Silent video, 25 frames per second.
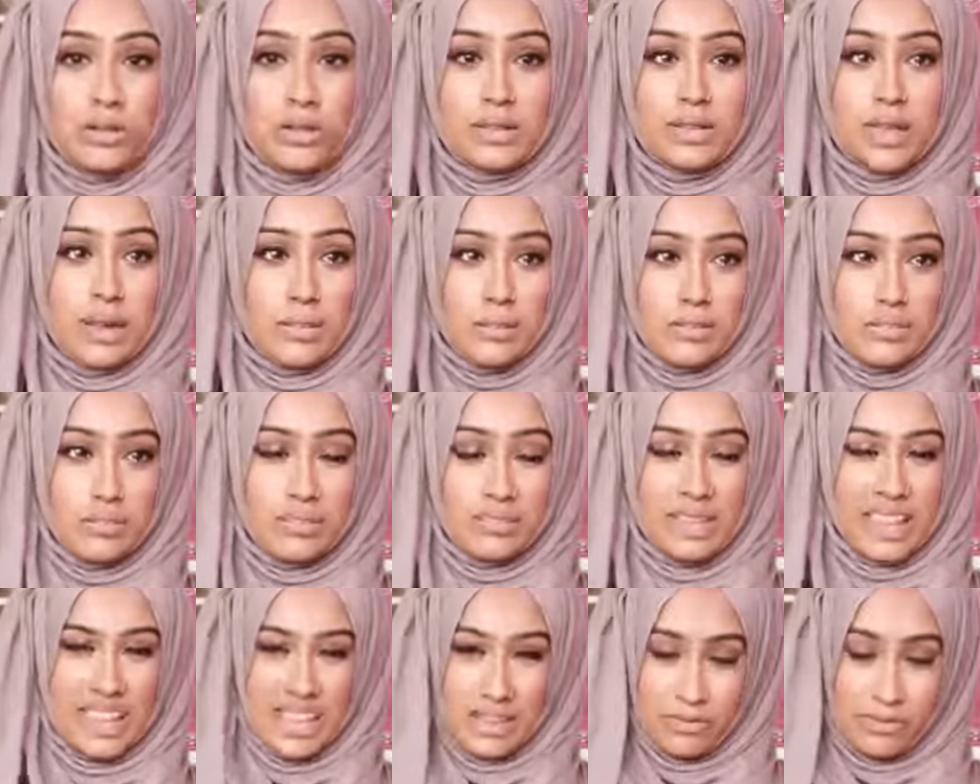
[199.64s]

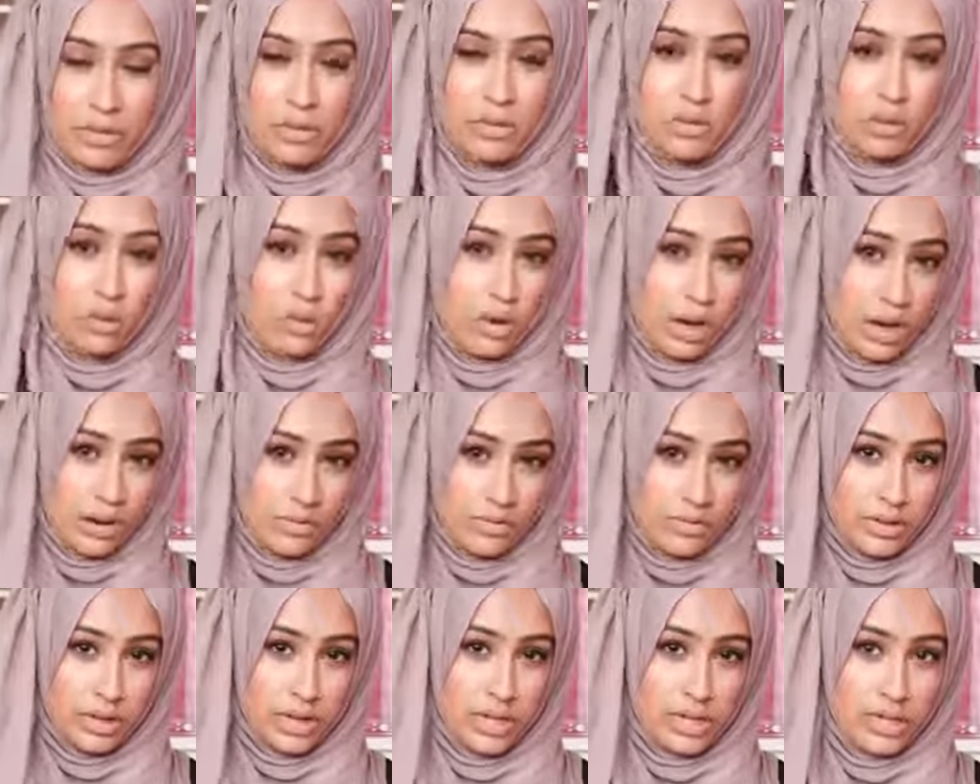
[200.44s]
they give you more
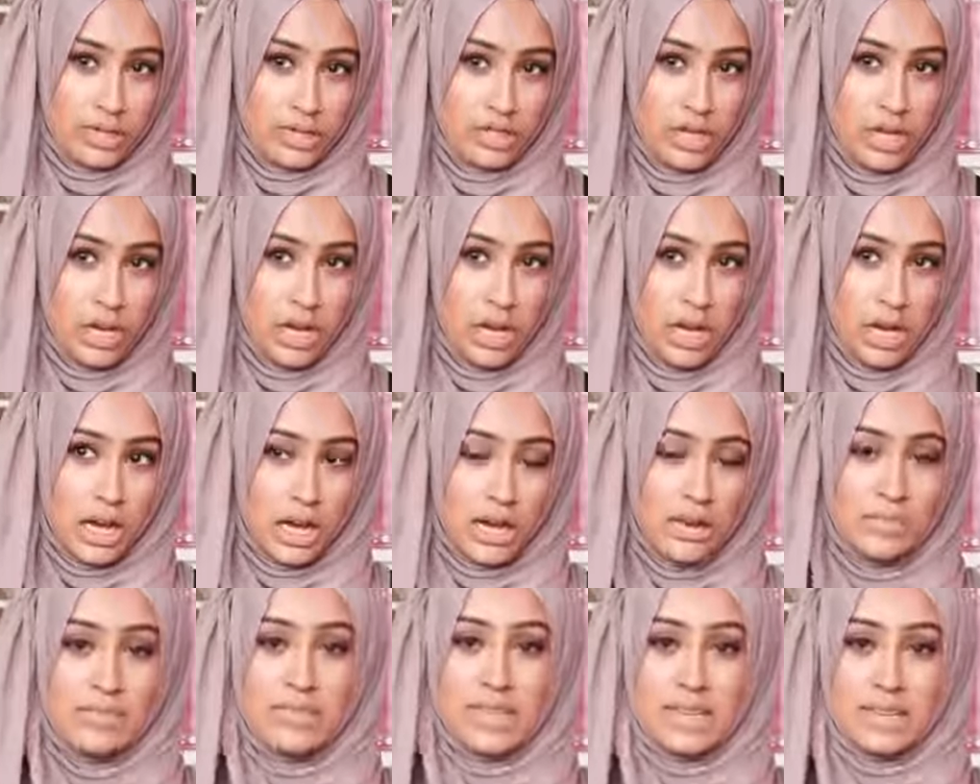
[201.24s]
coverage.
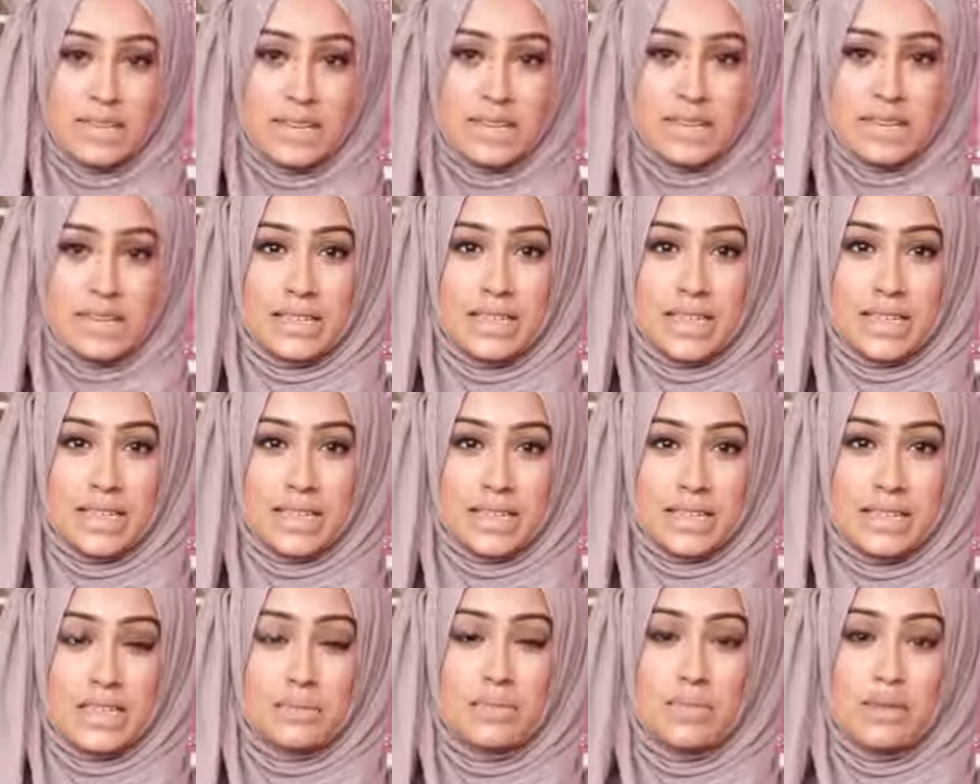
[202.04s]
They
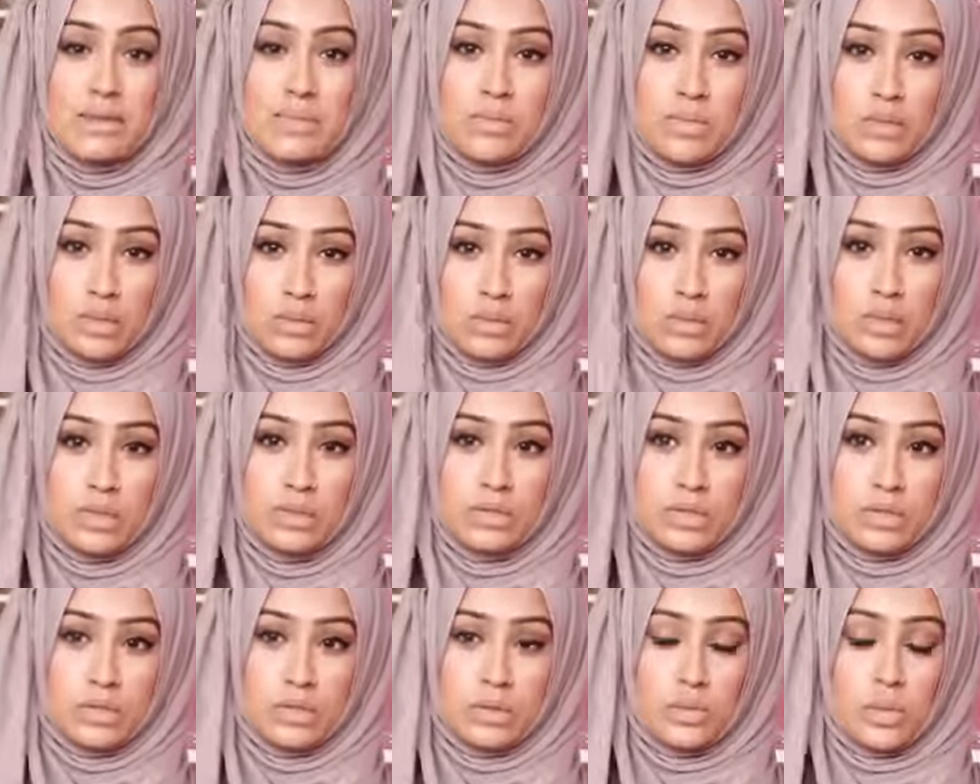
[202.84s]
tend to be more
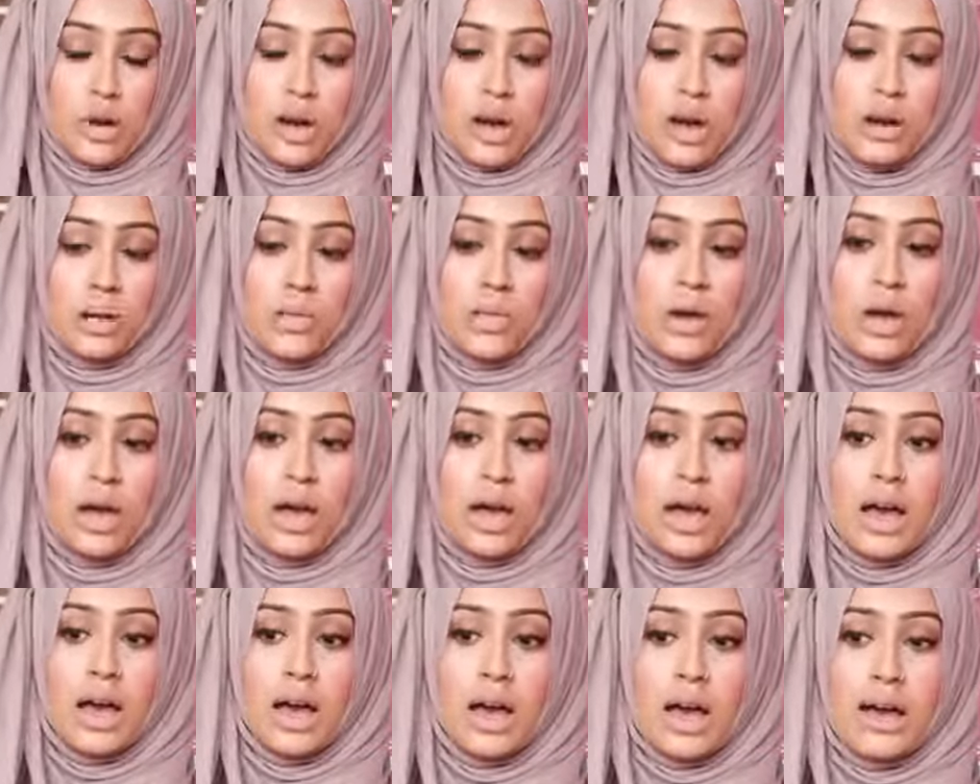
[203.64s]
loose as well,
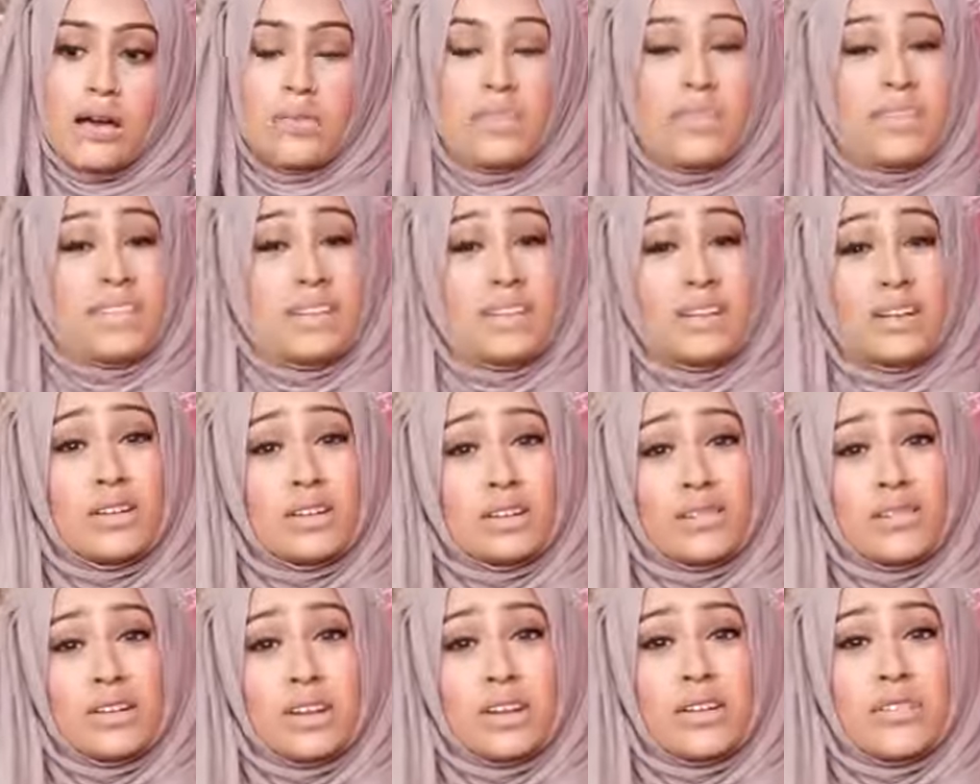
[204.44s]
and they
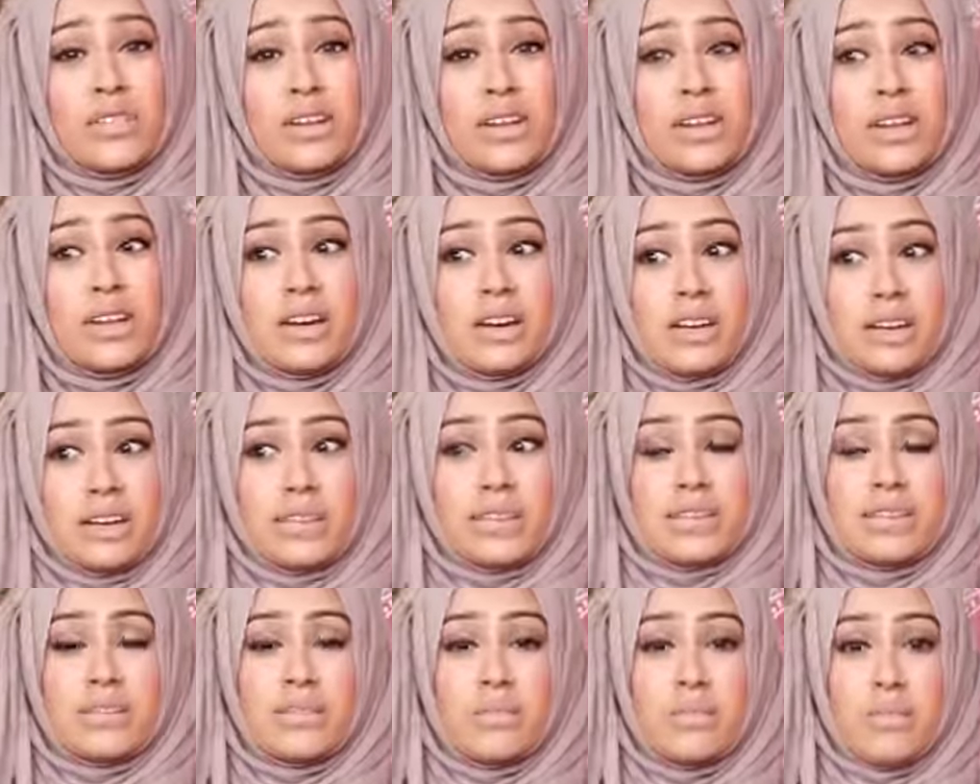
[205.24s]
look really
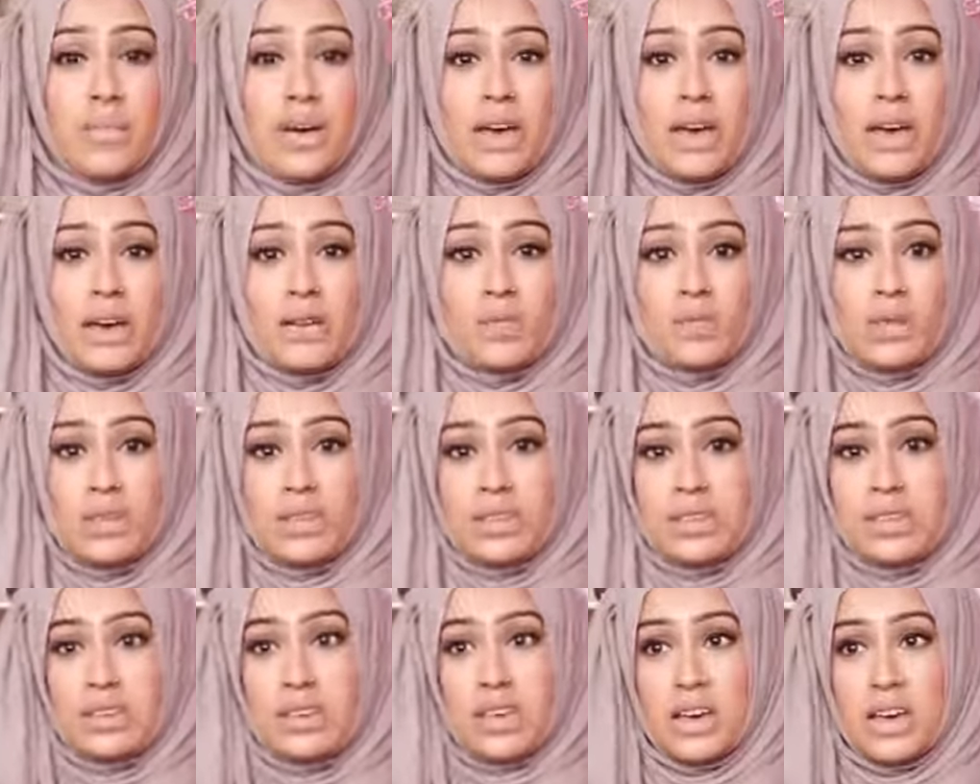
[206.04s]
nice paired
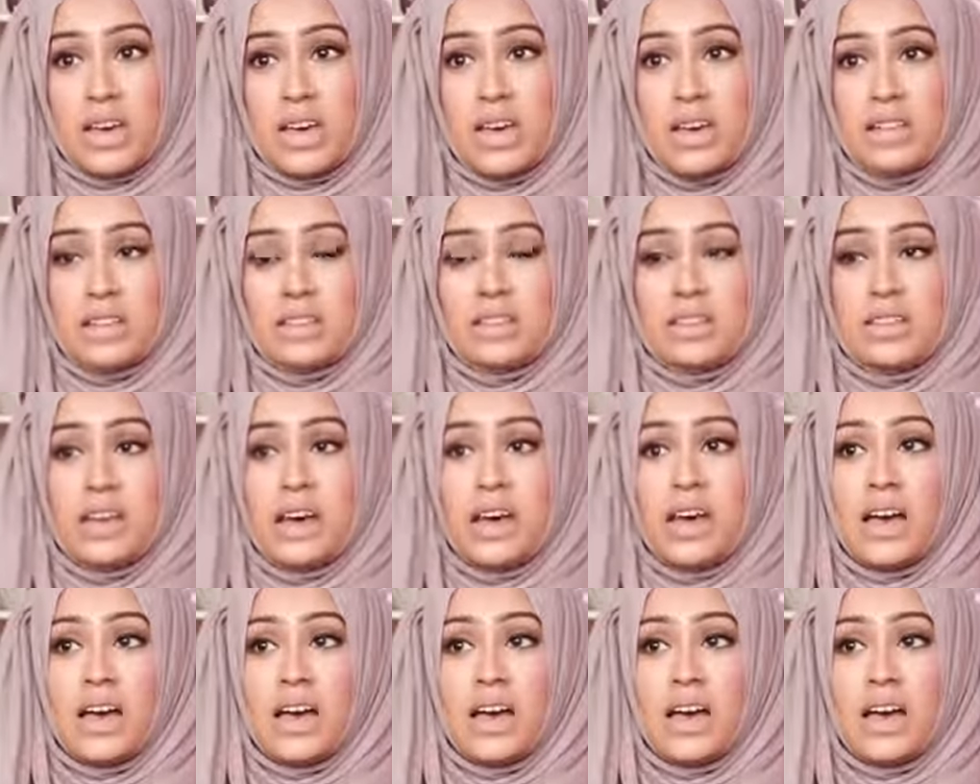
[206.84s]
with skirts.